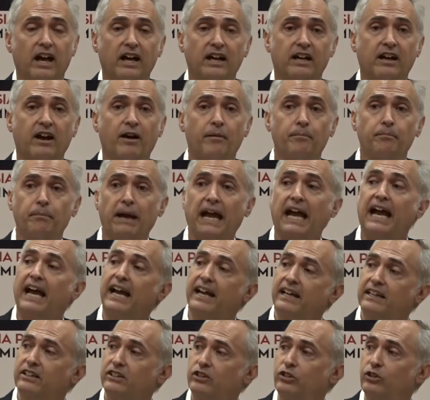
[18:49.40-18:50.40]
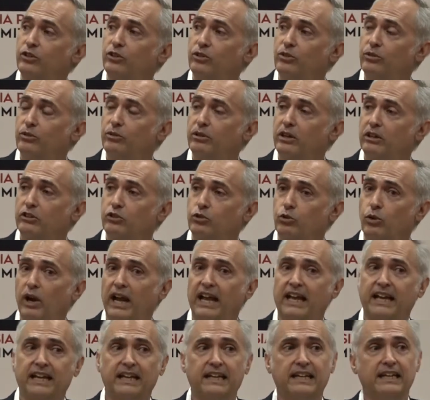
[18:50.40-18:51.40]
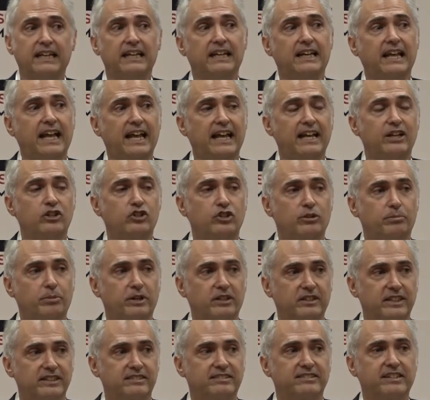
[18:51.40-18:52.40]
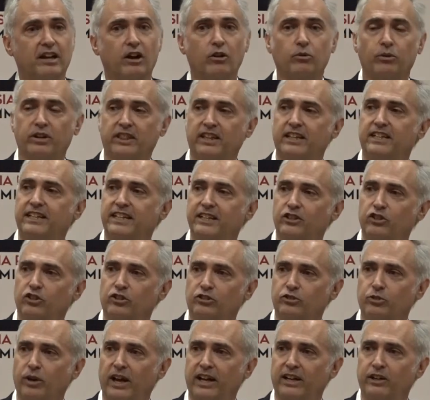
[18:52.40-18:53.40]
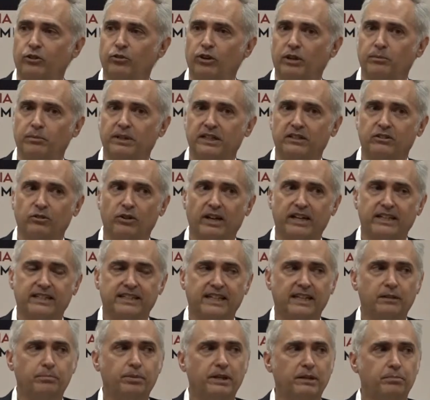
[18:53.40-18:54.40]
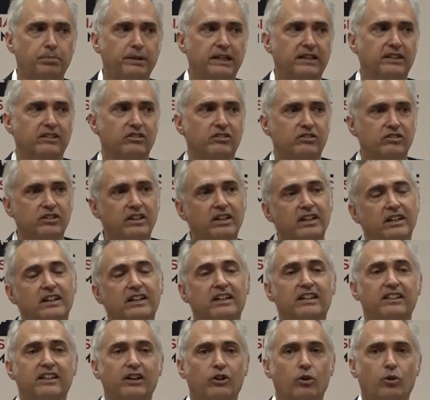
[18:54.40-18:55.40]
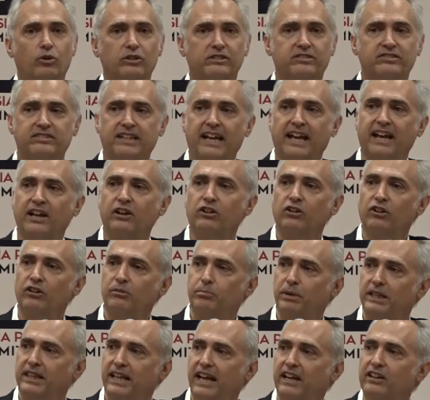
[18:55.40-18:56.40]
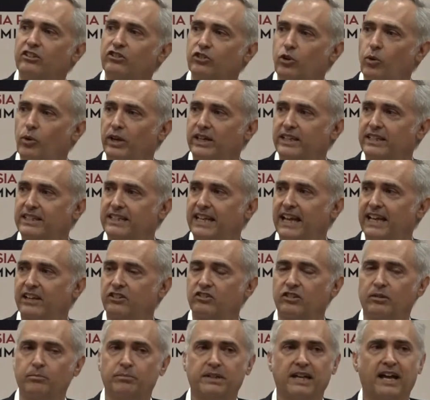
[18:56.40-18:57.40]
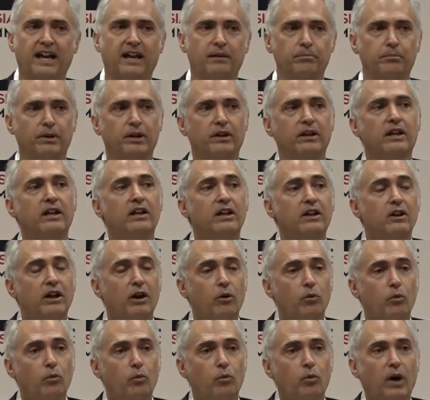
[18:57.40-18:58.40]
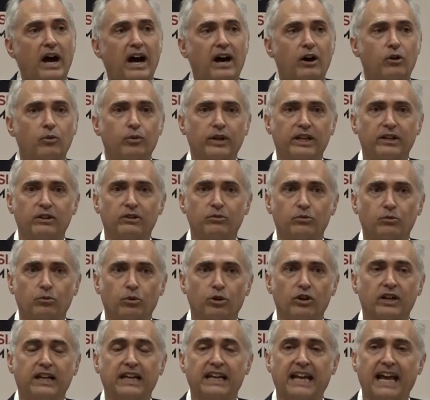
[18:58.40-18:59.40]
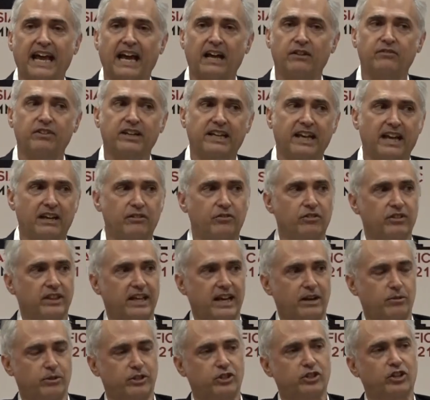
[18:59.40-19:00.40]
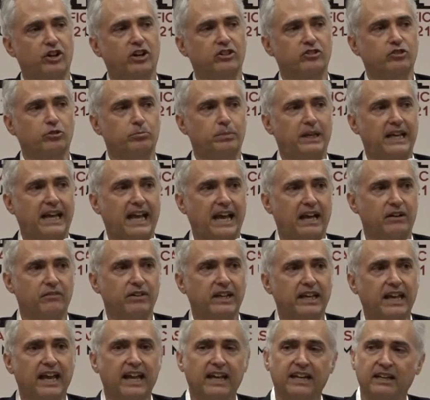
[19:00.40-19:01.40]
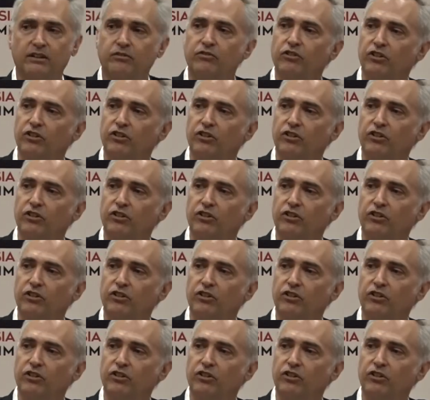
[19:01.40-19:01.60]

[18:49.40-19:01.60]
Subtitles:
come back to trade in Asia, but let's start with a digital trade agreement, right? TPP is the gold standard, but that is going to take some time. But while we work and advocate for that, we should also be advocating